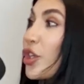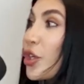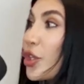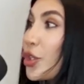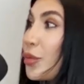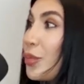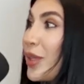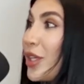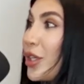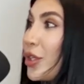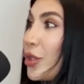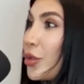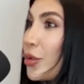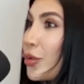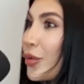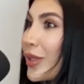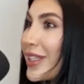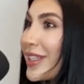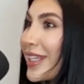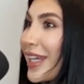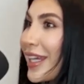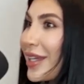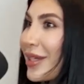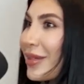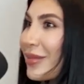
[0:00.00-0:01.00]
could be you
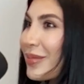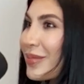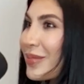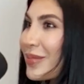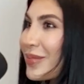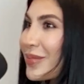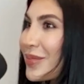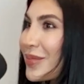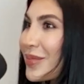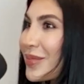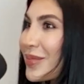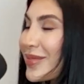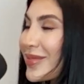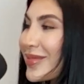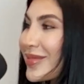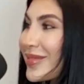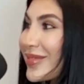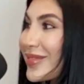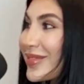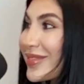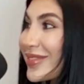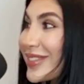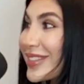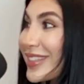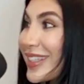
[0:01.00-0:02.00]
one day.
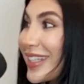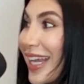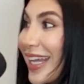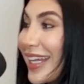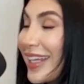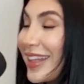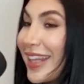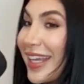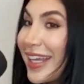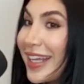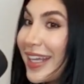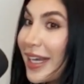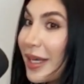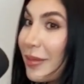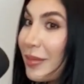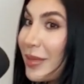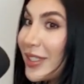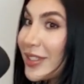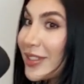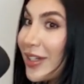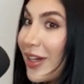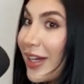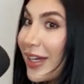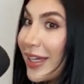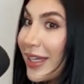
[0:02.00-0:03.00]
That they're gonna
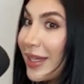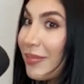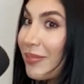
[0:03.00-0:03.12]
be talking